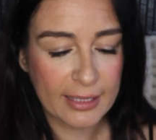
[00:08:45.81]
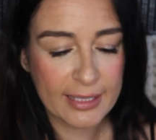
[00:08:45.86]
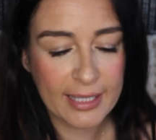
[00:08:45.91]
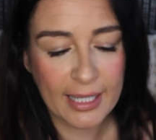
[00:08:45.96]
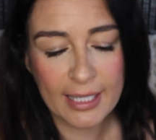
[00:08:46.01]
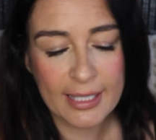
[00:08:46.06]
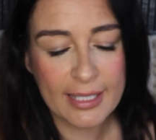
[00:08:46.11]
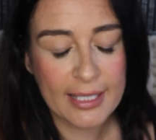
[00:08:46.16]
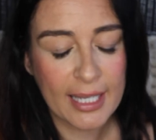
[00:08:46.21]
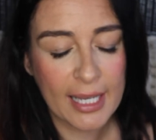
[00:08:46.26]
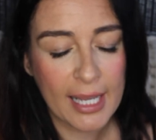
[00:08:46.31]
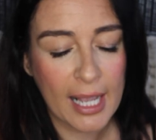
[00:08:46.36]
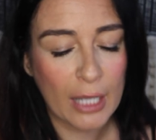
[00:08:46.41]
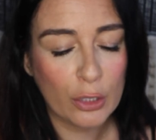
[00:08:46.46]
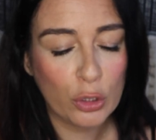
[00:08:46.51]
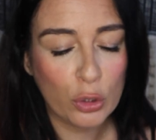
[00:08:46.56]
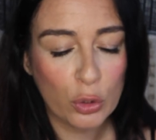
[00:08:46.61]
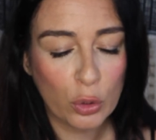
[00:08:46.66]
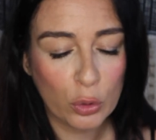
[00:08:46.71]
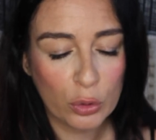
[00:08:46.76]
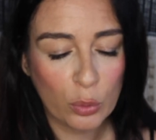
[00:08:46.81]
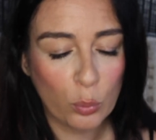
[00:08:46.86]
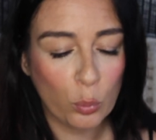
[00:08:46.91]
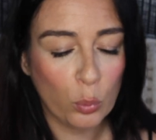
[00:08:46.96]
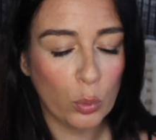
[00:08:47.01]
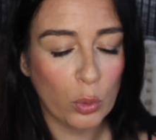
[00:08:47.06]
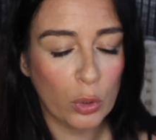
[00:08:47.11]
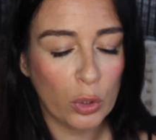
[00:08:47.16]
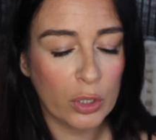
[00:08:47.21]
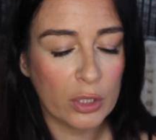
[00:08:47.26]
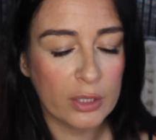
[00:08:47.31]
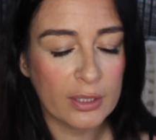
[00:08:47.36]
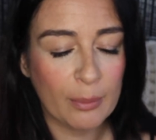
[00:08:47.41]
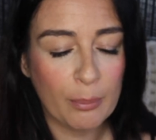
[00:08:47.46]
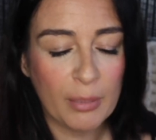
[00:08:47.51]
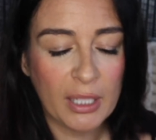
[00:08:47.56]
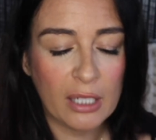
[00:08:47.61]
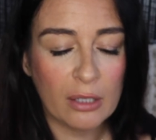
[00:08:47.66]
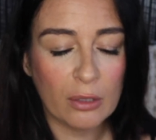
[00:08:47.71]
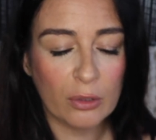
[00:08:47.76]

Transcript: Let's say I don't know the meaning